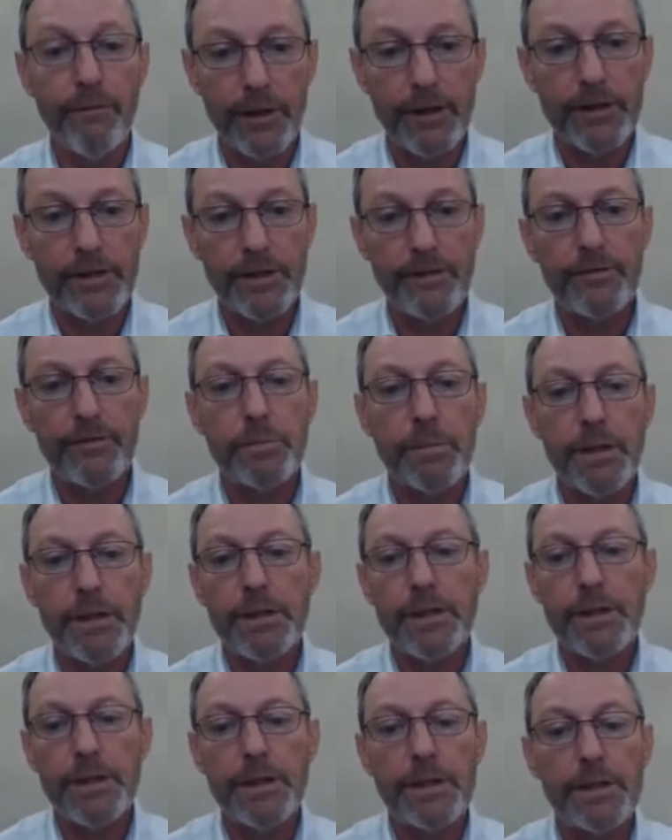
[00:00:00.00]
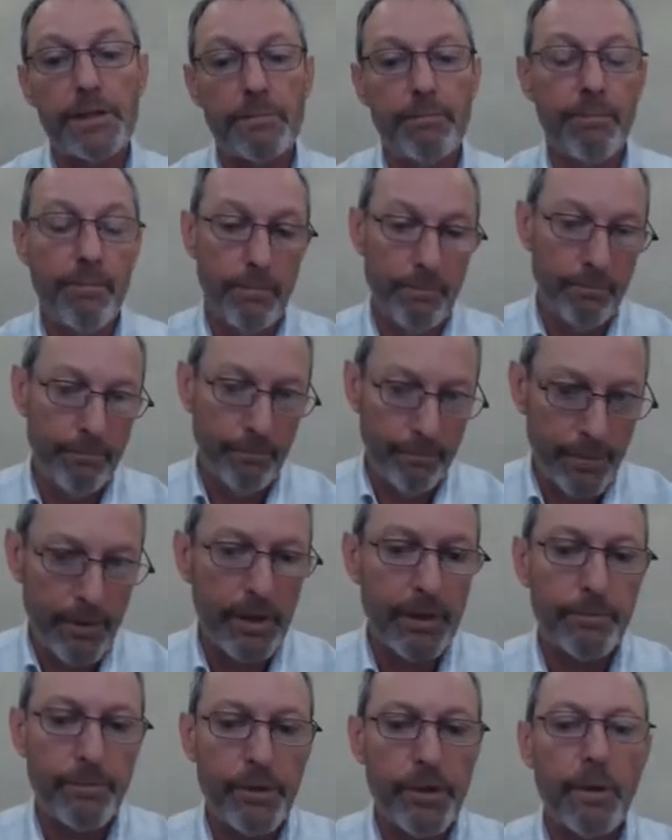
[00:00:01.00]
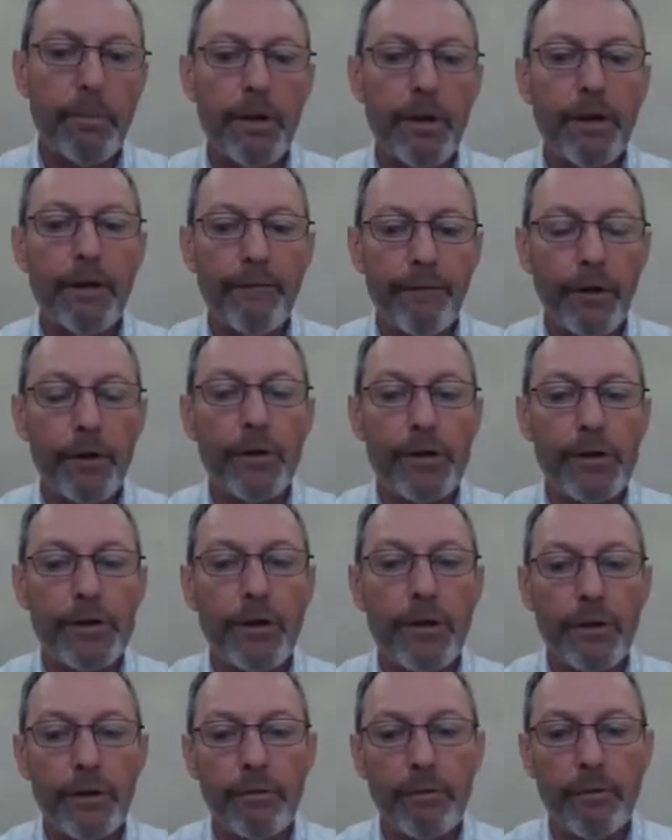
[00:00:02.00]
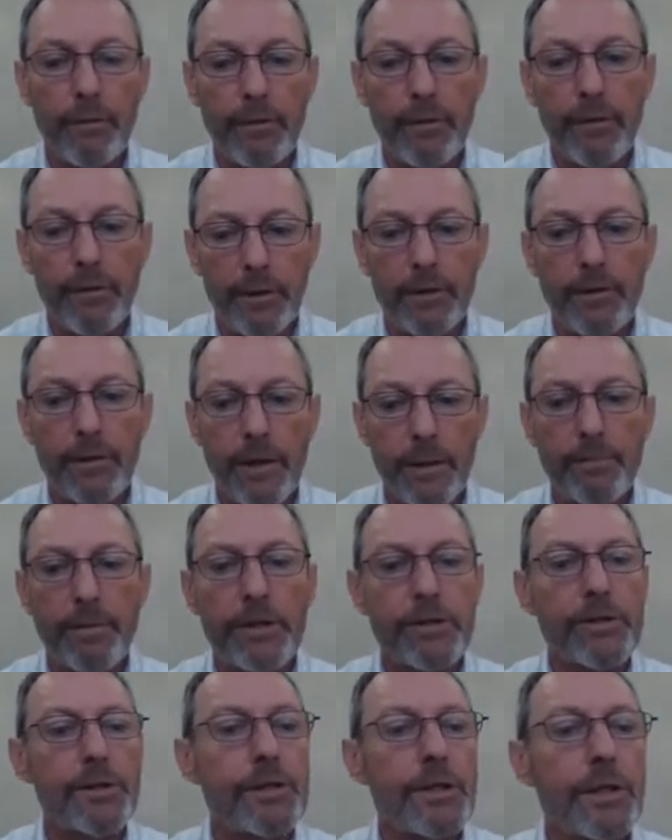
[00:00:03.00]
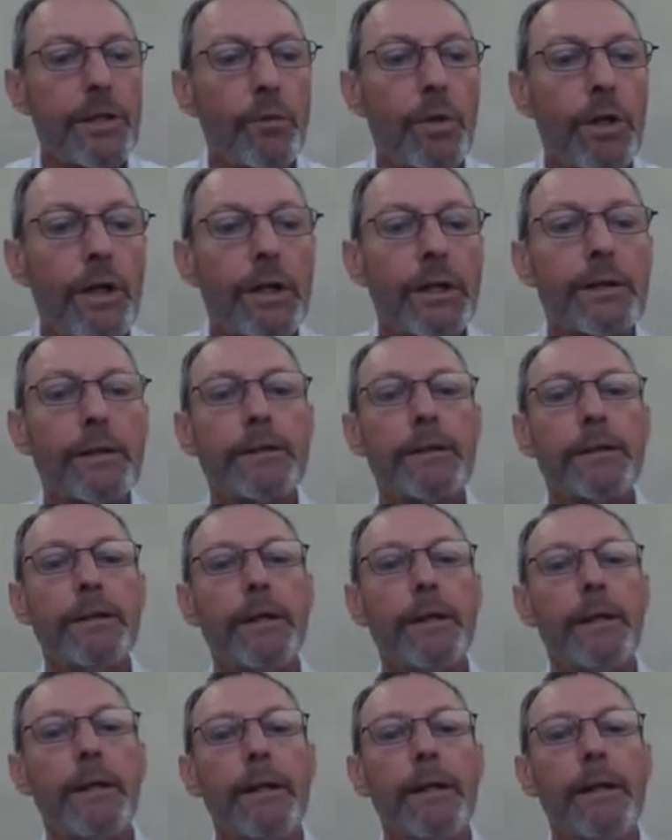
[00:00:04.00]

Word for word: invasive species, but it's predominantly focused on their presence in the wild.